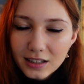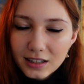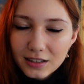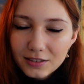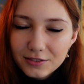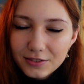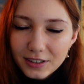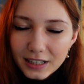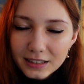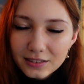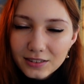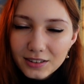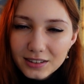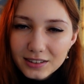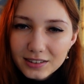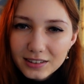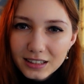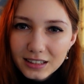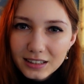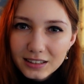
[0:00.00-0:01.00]
Final
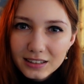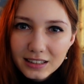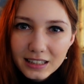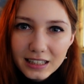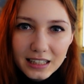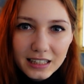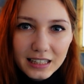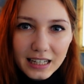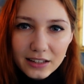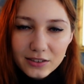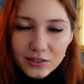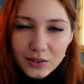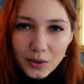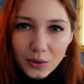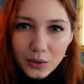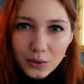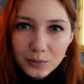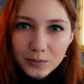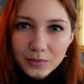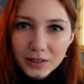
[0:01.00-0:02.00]
scene: he gets
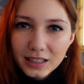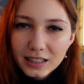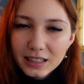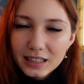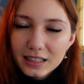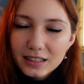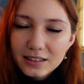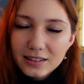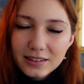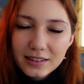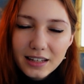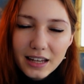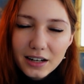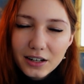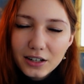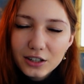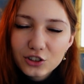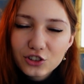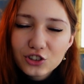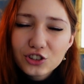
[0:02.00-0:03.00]
home. He's
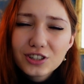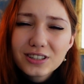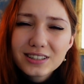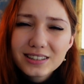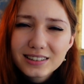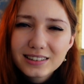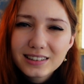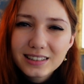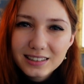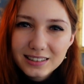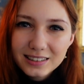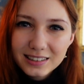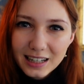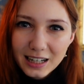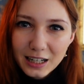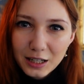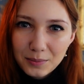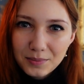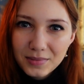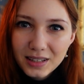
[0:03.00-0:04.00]
there just in
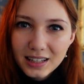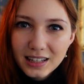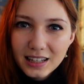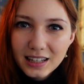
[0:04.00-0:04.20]
time.